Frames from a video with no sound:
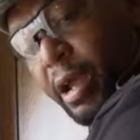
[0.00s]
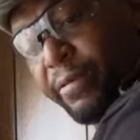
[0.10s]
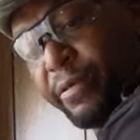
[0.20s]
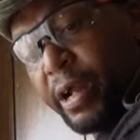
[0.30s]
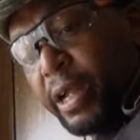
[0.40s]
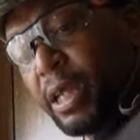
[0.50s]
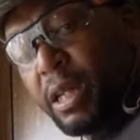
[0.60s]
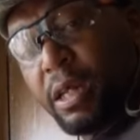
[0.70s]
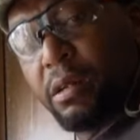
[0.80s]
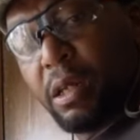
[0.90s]
I get it
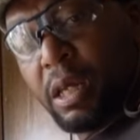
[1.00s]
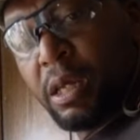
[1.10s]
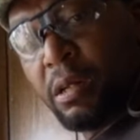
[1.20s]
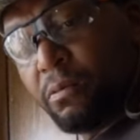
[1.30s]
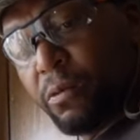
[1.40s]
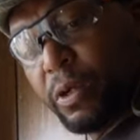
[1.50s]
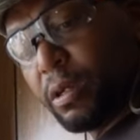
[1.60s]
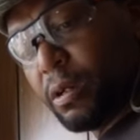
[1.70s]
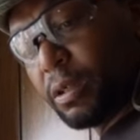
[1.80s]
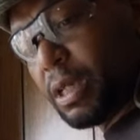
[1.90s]
in what it
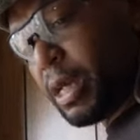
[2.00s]
looks like.